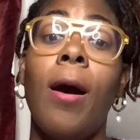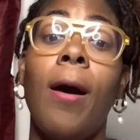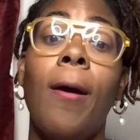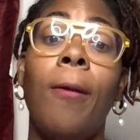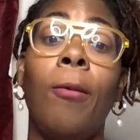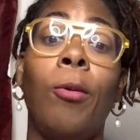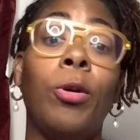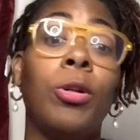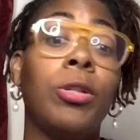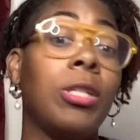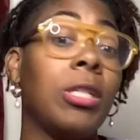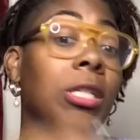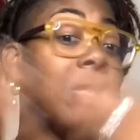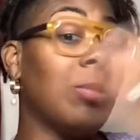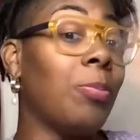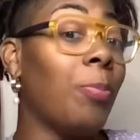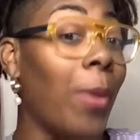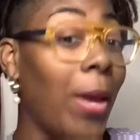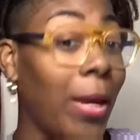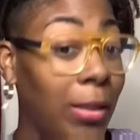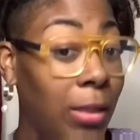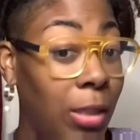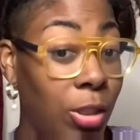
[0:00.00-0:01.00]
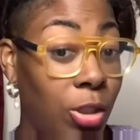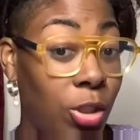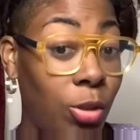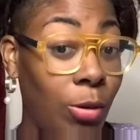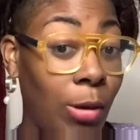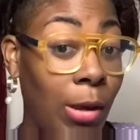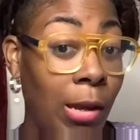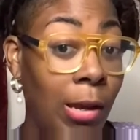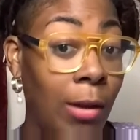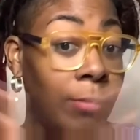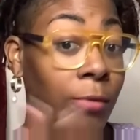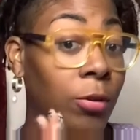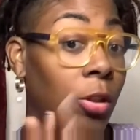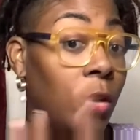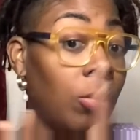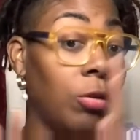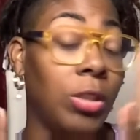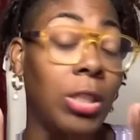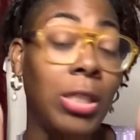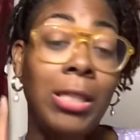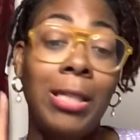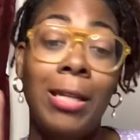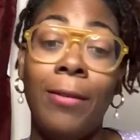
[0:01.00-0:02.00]
or suspect that you have,
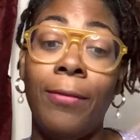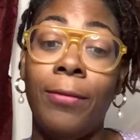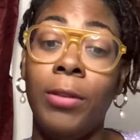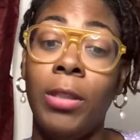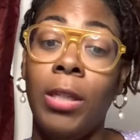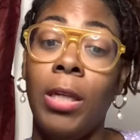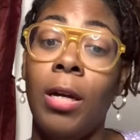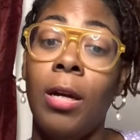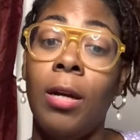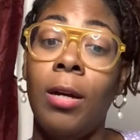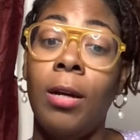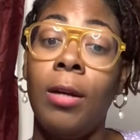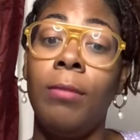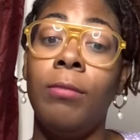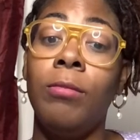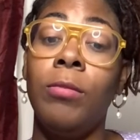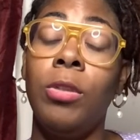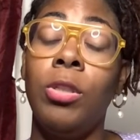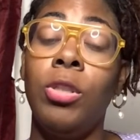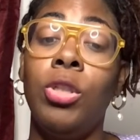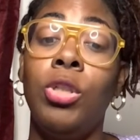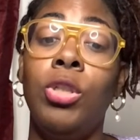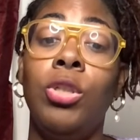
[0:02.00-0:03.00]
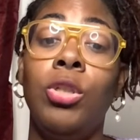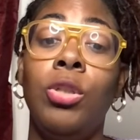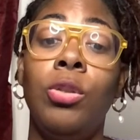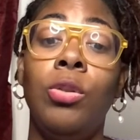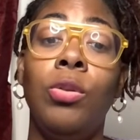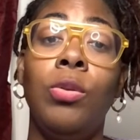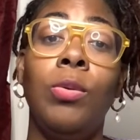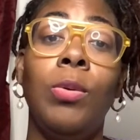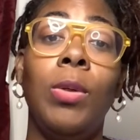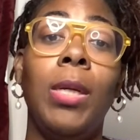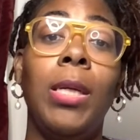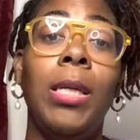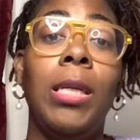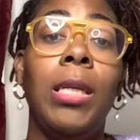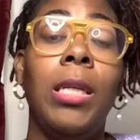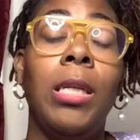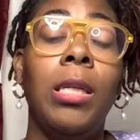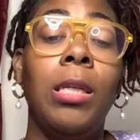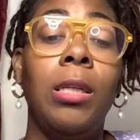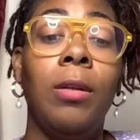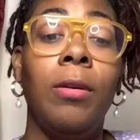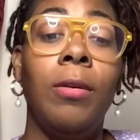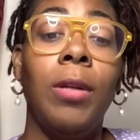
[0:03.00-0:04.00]
to definitely do
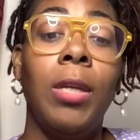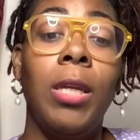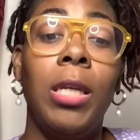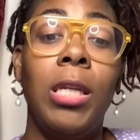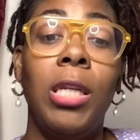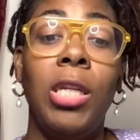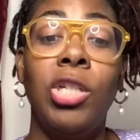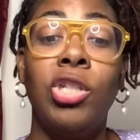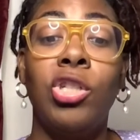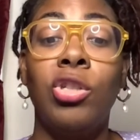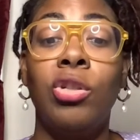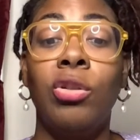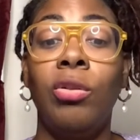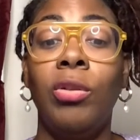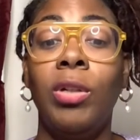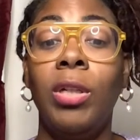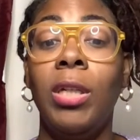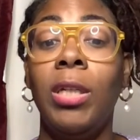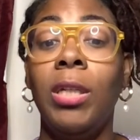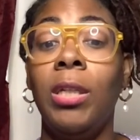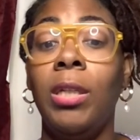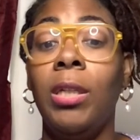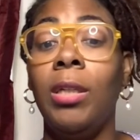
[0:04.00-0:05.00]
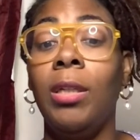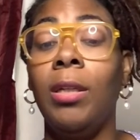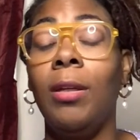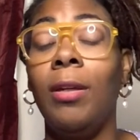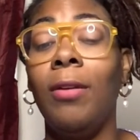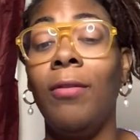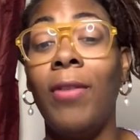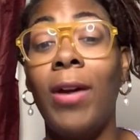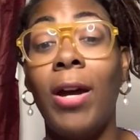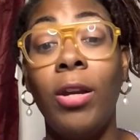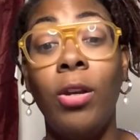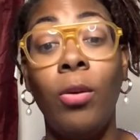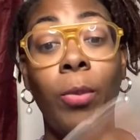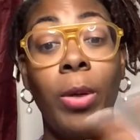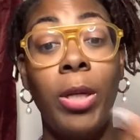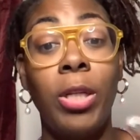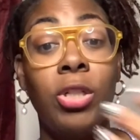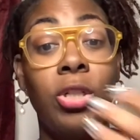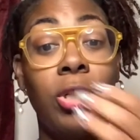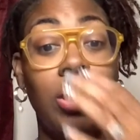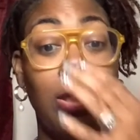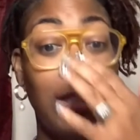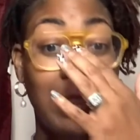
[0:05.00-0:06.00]
an initial
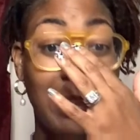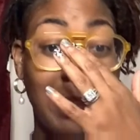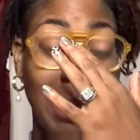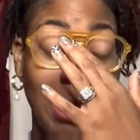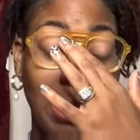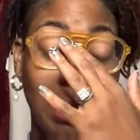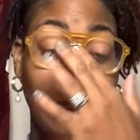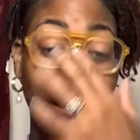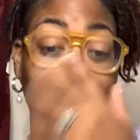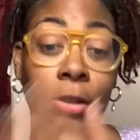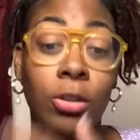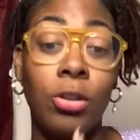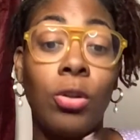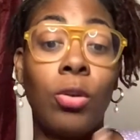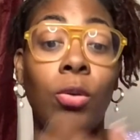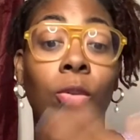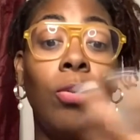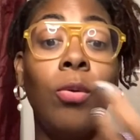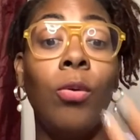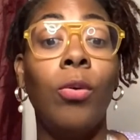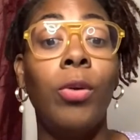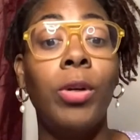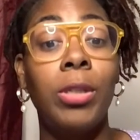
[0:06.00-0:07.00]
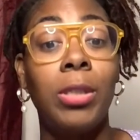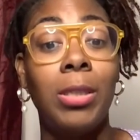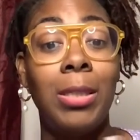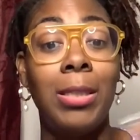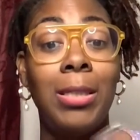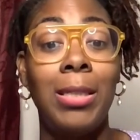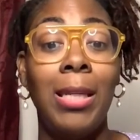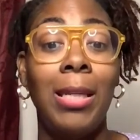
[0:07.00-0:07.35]
evaluation, psychological, or to see